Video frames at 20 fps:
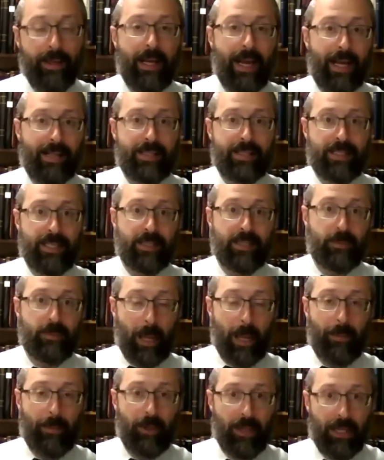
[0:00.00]
And since
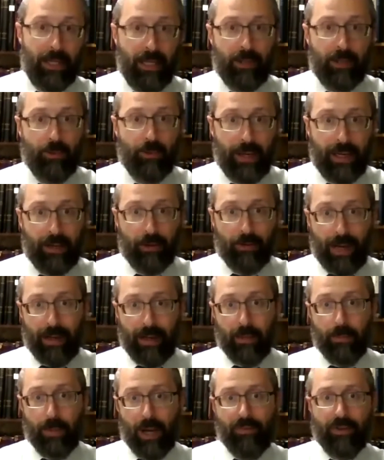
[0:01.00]
people eat green grain
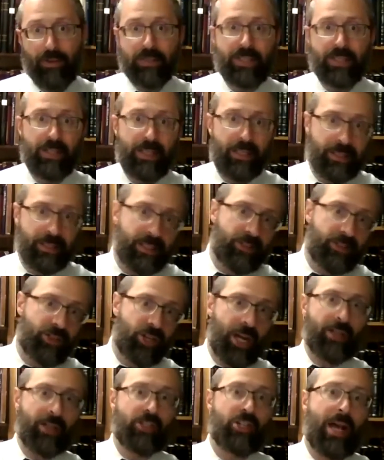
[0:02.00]
in Bavel, so he's
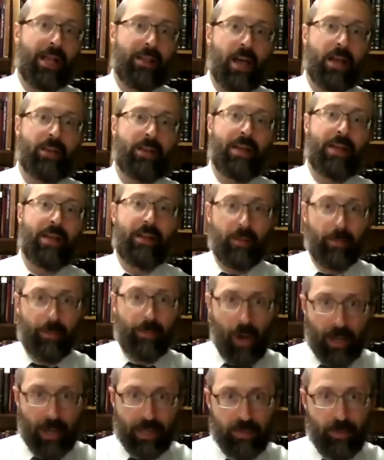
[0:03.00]
changed the halacha that the
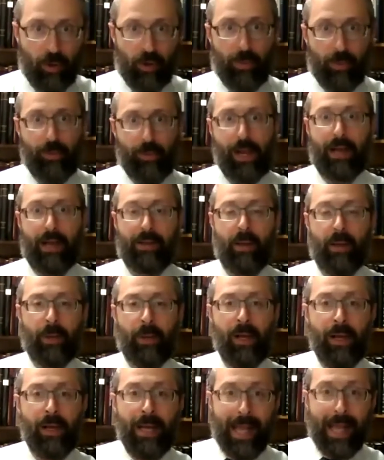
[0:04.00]
bracha is bara pri
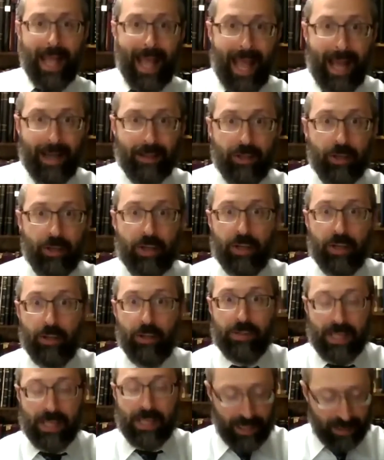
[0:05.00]
adama, and you can
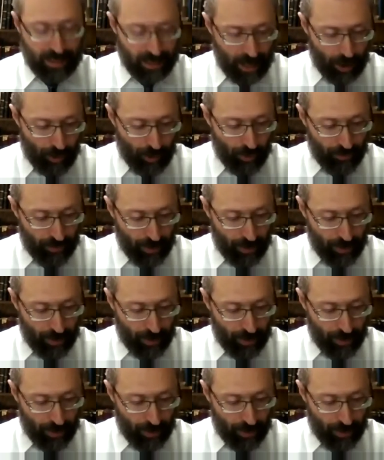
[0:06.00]
use it as an eruv.